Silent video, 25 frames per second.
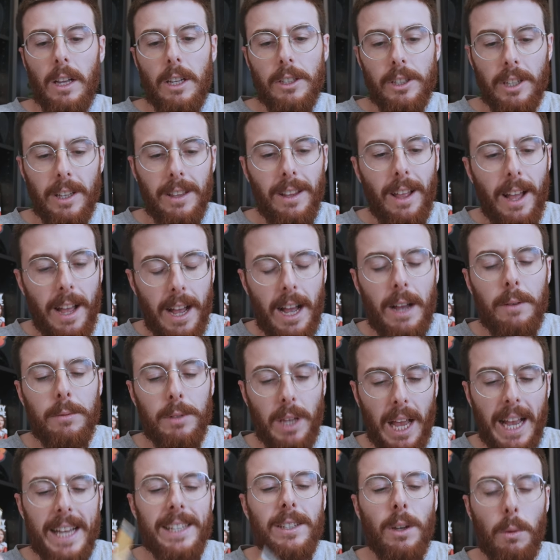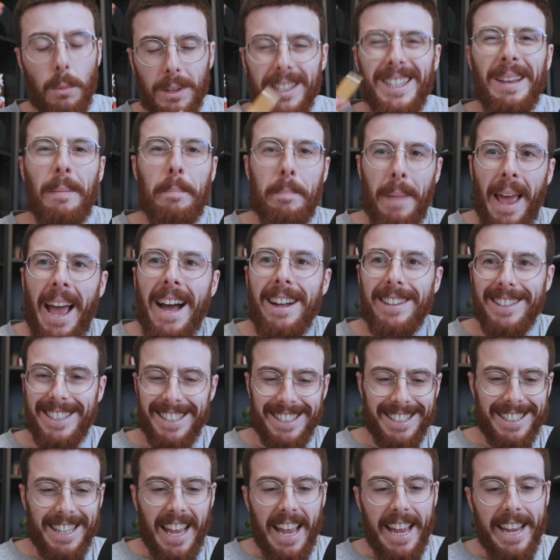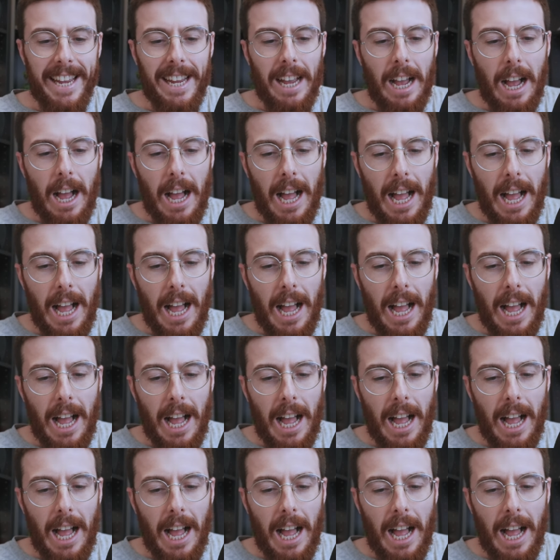So like I was, as I was about to say,